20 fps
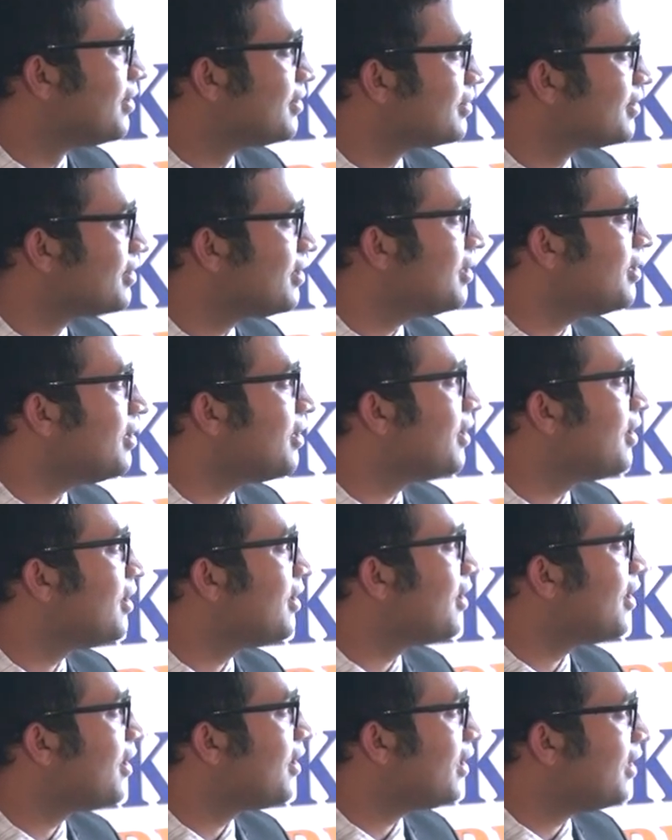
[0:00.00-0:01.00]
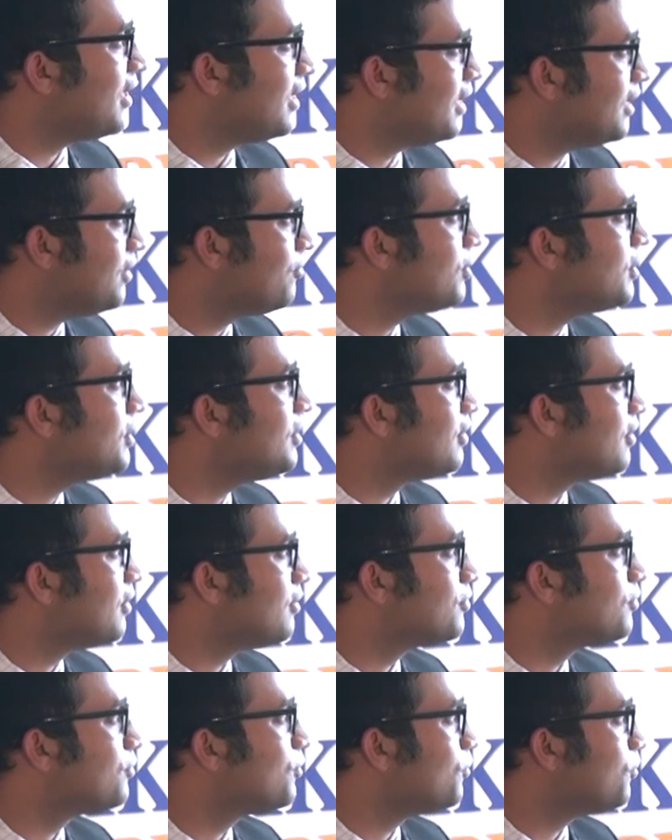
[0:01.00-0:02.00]
Sir,
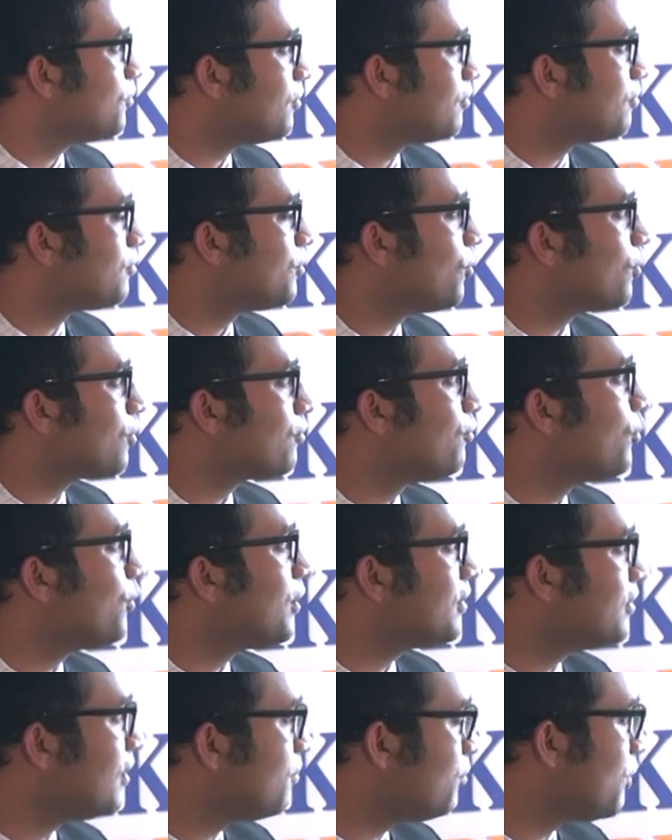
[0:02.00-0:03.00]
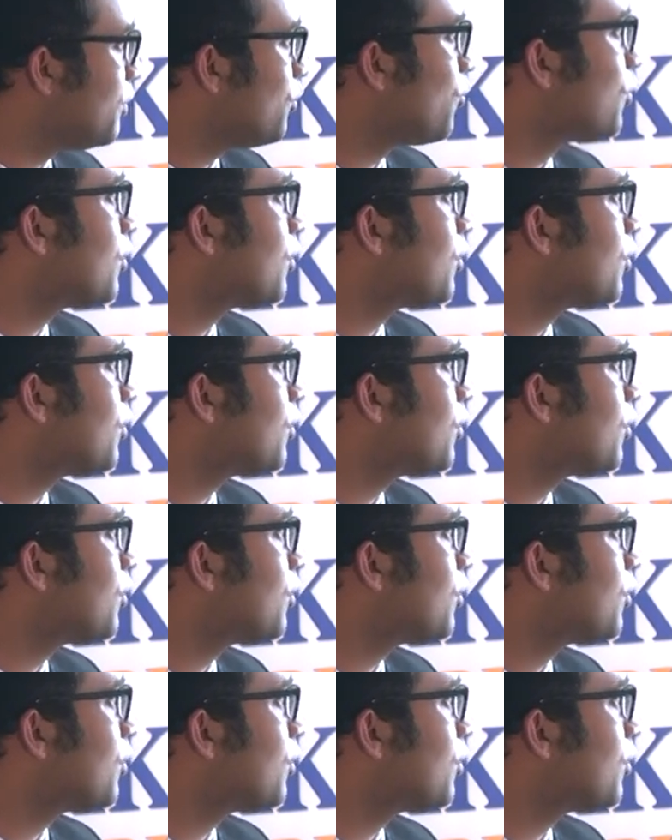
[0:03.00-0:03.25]
even so, talking about